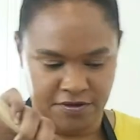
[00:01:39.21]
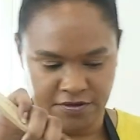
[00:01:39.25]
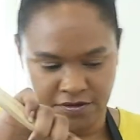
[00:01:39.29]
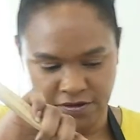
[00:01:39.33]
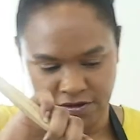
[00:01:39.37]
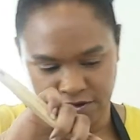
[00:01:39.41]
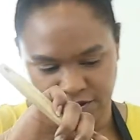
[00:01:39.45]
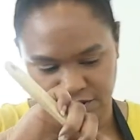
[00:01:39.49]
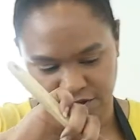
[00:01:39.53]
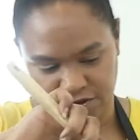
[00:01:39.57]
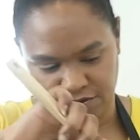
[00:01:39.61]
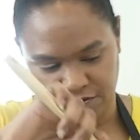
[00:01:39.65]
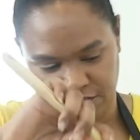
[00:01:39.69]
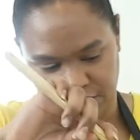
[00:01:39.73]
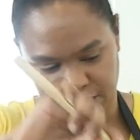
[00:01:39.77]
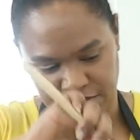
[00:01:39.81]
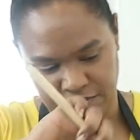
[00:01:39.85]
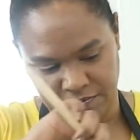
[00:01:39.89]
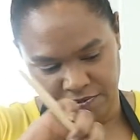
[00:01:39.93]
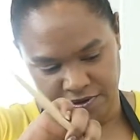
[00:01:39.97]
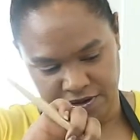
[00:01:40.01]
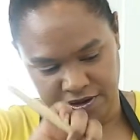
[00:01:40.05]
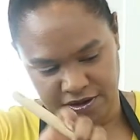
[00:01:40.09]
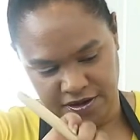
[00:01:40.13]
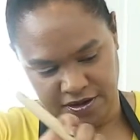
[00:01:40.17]
Just scrape
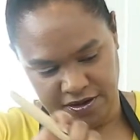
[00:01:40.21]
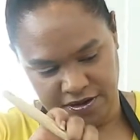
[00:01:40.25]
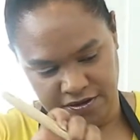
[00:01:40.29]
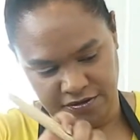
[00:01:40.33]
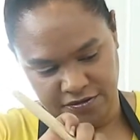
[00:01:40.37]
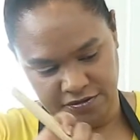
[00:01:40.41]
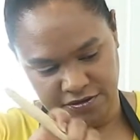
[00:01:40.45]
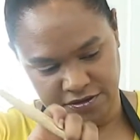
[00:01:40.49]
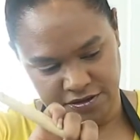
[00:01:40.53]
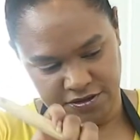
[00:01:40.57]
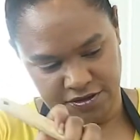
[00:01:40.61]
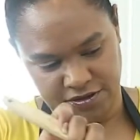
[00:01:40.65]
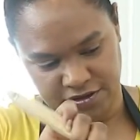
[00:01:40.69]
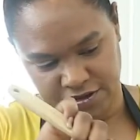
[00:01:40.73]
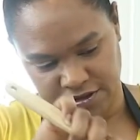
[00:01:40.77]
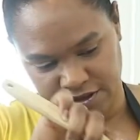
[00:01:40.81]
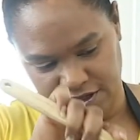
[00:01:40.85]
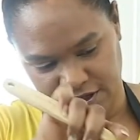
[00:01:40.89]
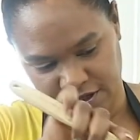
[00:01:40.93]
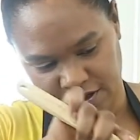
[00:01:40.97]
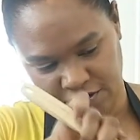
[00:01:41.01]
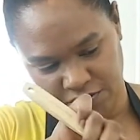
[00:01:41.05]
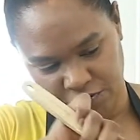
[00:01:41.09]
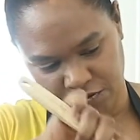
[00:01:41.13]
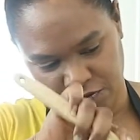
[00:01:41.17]
that out because you
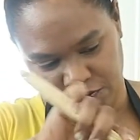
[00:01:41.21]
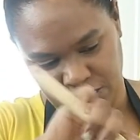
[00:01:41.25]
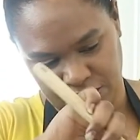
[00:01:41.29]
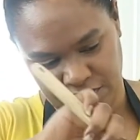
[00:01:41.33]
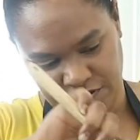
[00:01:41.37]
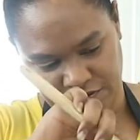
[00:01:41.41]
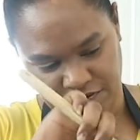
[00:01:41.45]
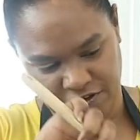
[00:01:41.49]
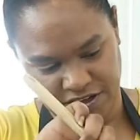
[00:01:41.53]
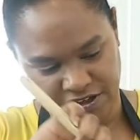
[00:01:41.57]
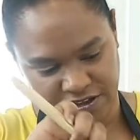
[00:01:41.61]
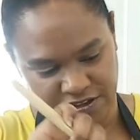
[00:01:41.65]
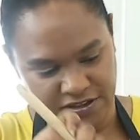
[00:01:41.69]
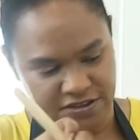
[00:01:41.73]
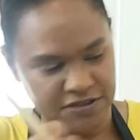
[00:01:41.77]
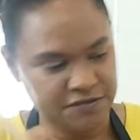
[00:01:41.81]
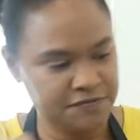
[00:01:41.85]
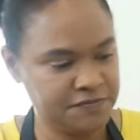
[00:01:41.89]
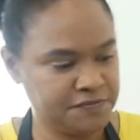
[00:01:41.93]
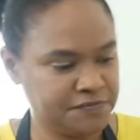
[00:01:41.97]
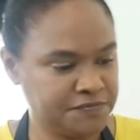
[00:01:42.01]
need all of it.